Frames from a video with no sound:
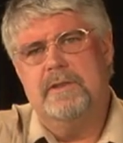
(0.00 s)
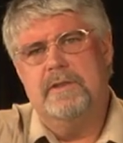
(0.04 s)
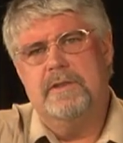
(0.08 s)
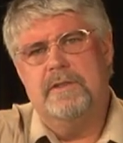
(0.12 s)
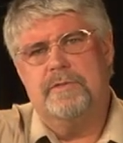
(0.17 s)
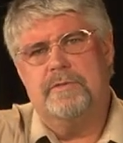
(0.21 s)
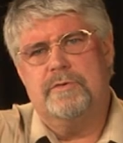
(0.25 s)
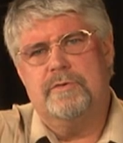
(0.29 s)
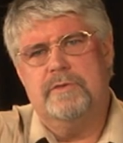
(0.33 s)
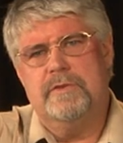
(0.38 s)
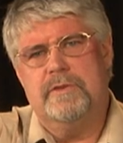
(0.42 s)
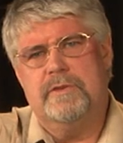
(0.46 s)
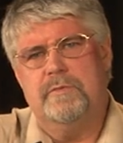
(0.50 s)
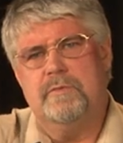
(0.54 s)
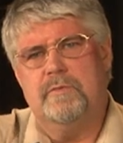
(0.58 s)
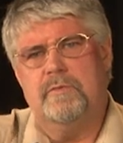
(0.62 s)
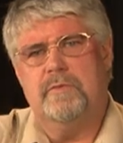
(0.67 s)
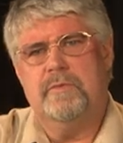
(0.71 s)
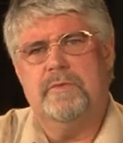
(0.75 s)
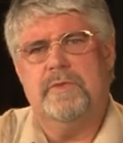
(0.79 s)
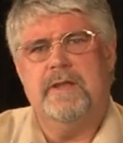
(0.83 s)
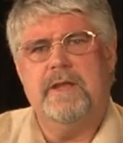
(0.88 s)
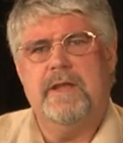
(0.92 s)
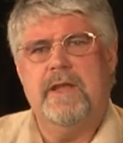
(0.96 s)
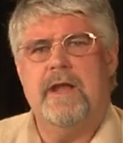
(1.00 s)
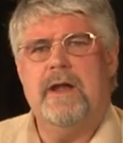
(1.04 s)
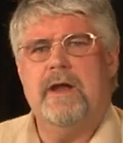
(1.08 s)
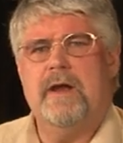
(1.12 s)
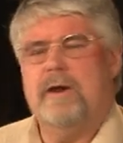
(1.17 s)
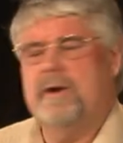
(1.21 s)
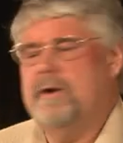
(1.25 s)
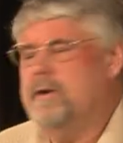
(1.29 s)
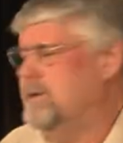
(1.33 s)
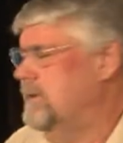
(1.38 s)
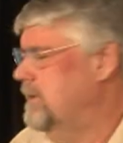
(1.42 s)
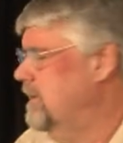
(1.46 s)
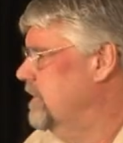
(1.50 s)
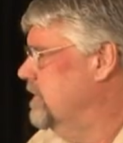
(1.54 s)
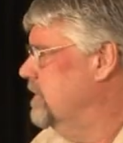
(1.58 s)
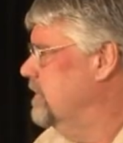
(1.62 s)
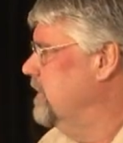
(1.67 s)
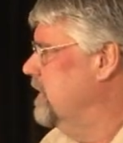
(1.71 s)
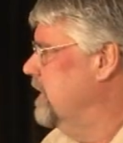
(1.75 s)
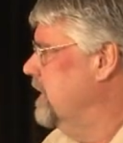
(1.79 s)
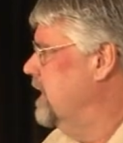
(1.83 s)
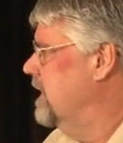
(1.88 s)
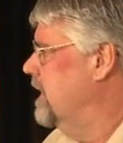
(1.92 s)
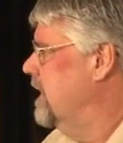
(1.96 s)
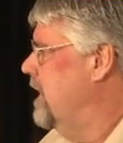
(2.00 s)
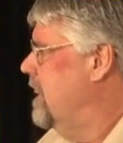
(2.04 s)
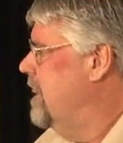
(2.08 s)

through the, the air, through the,